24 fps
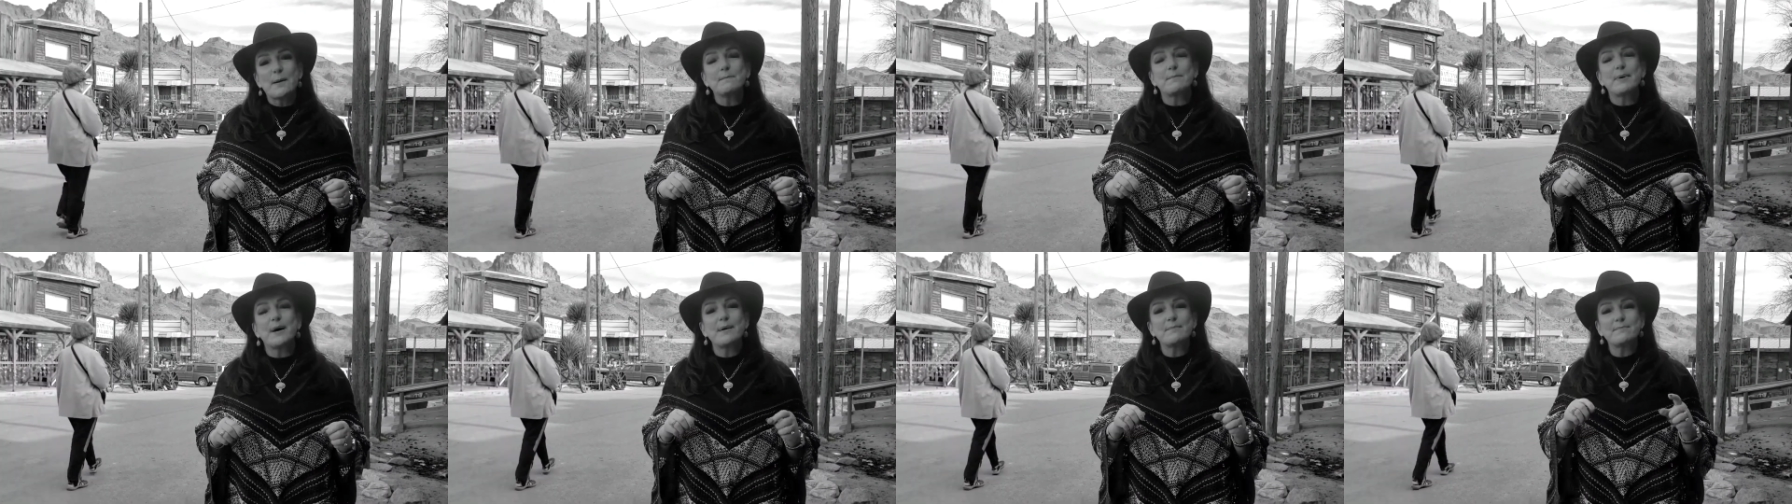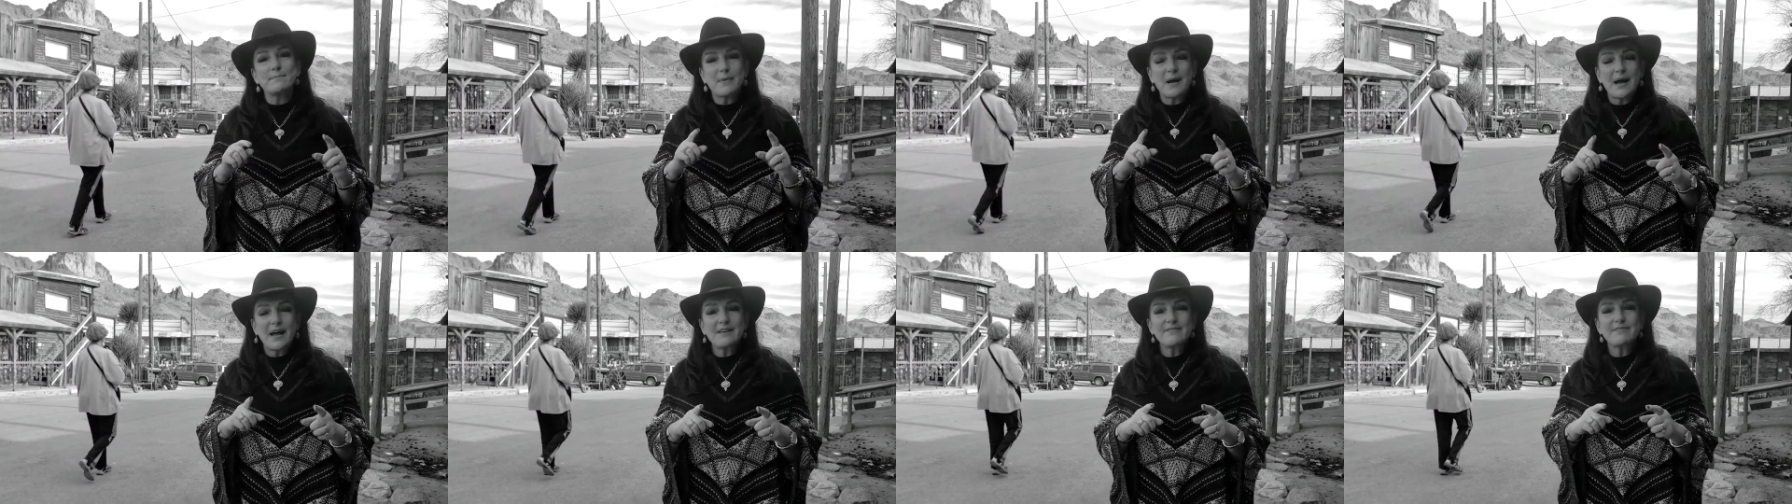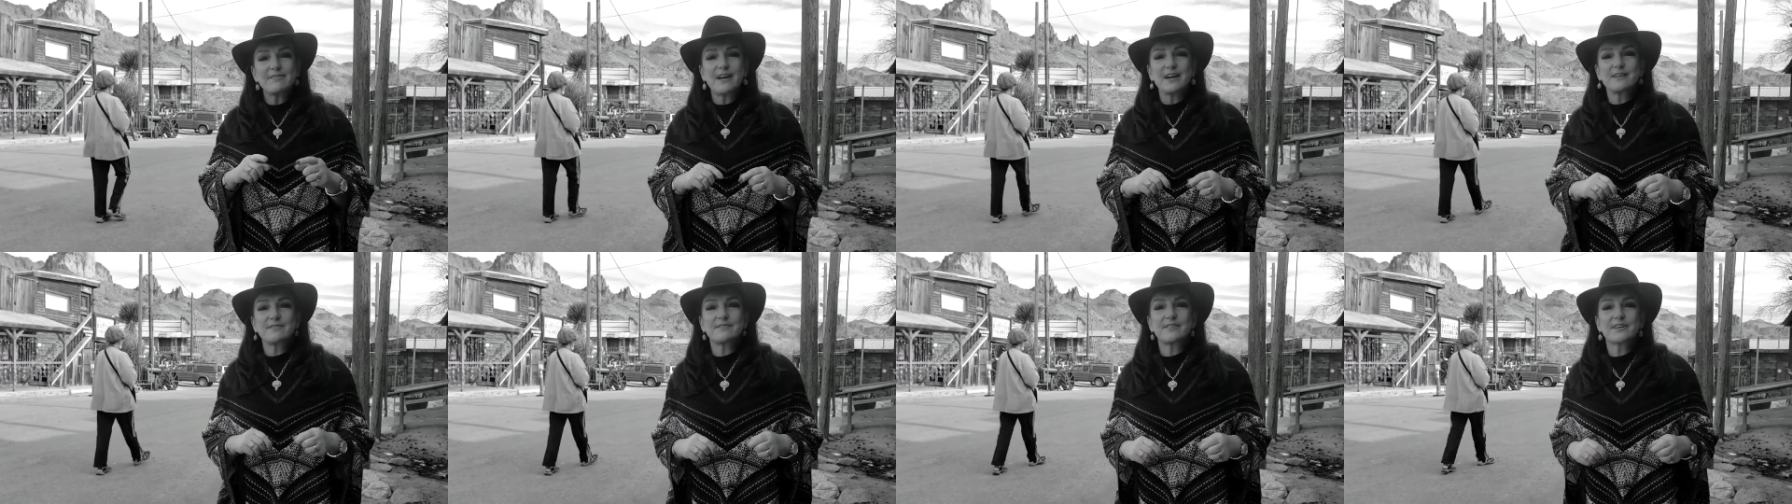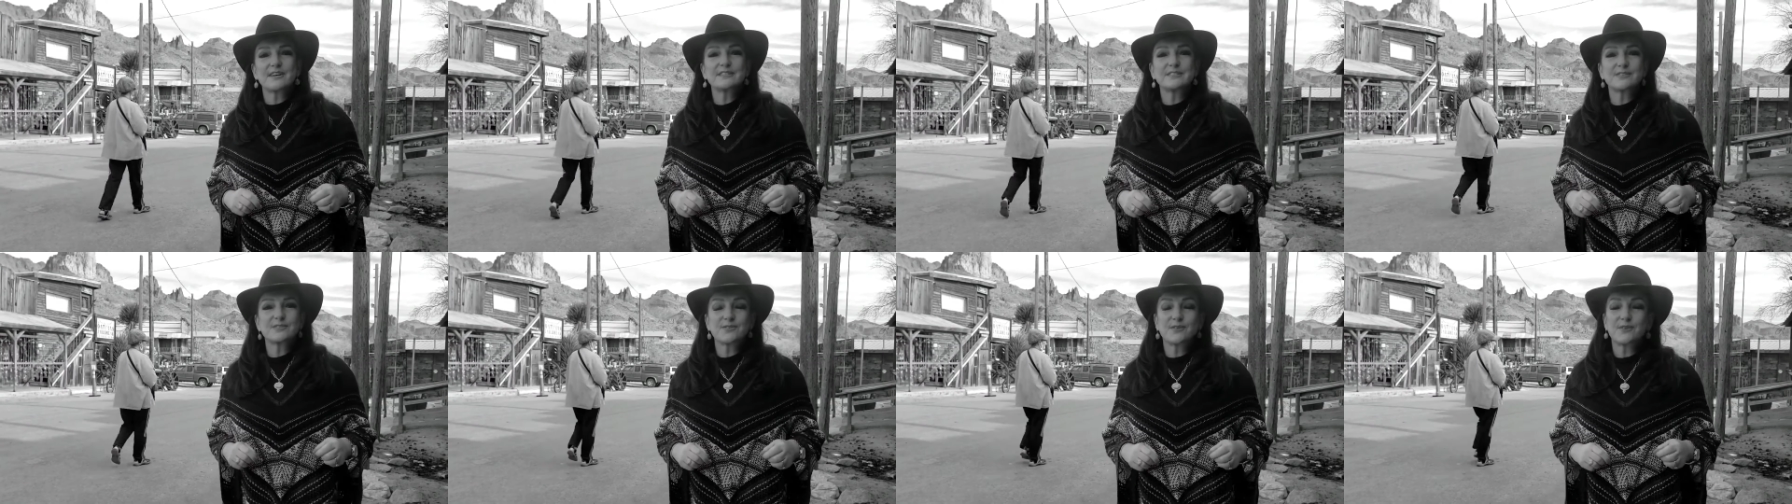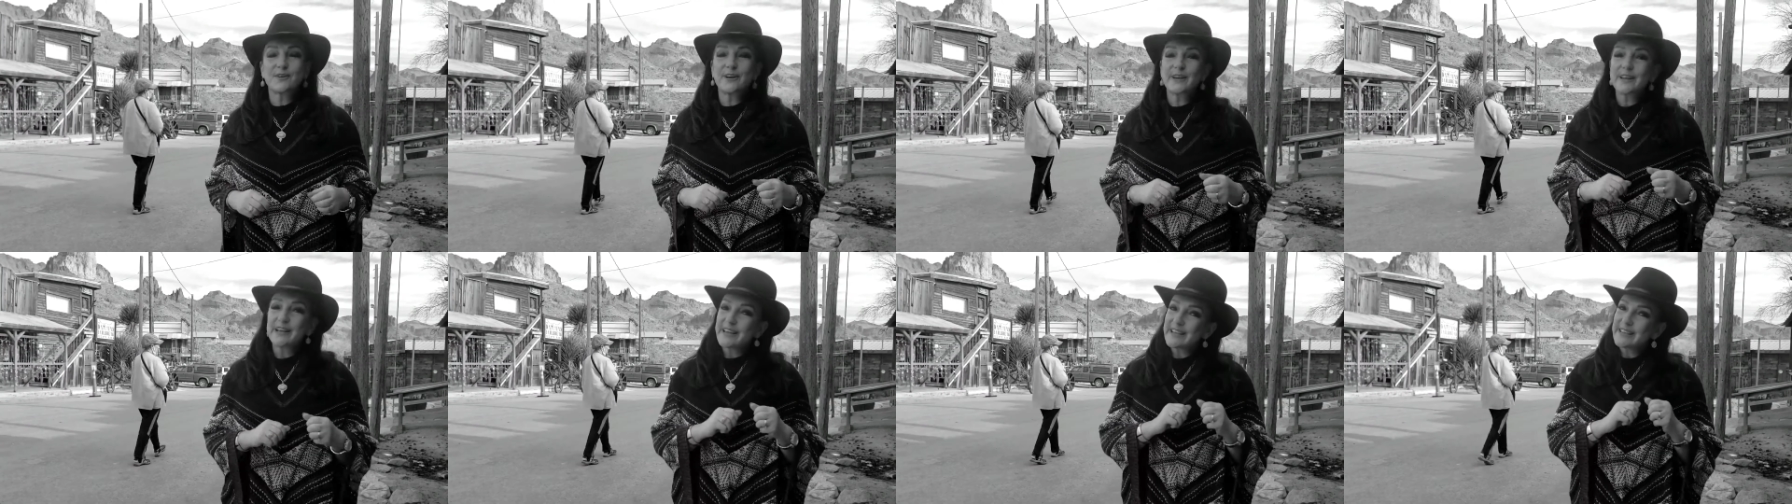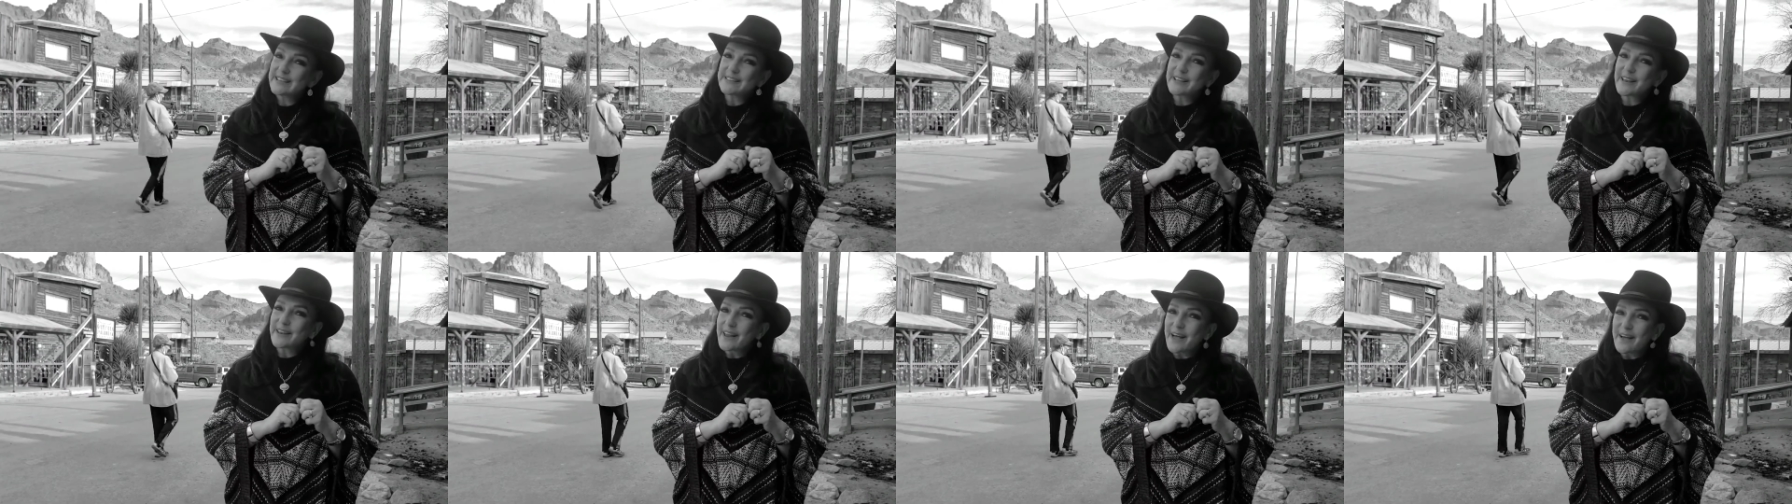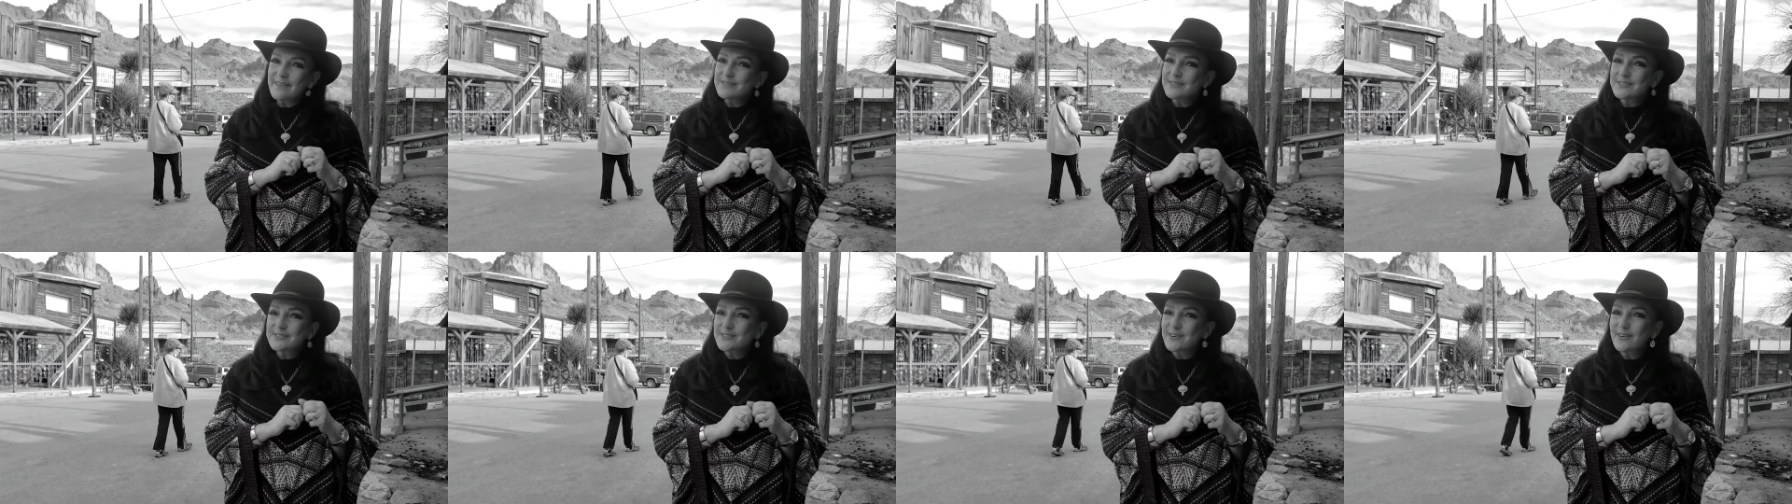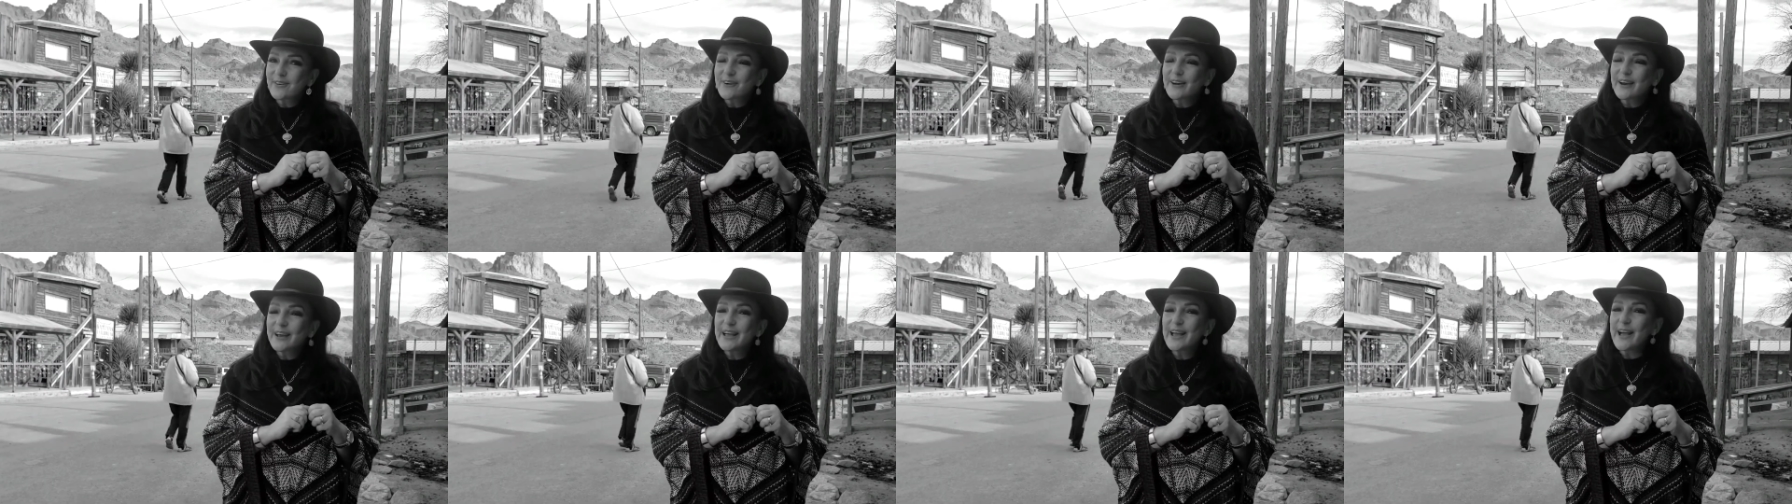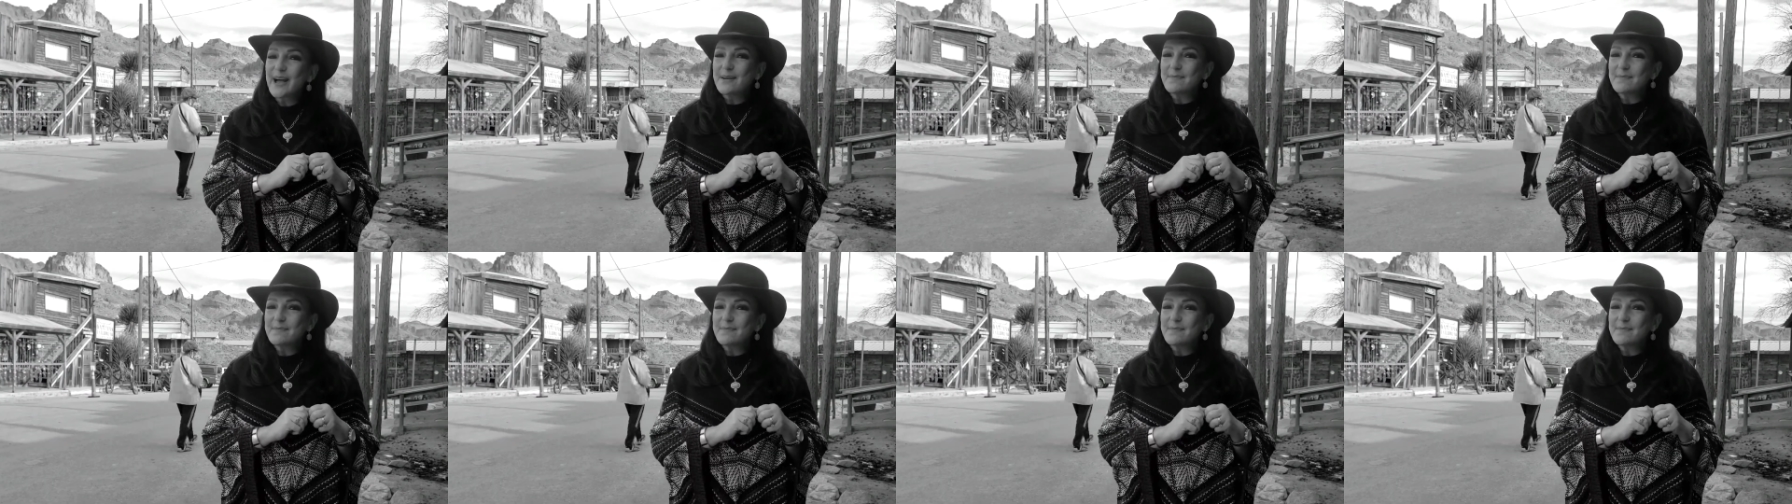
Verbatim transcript: But my favorite story is a love story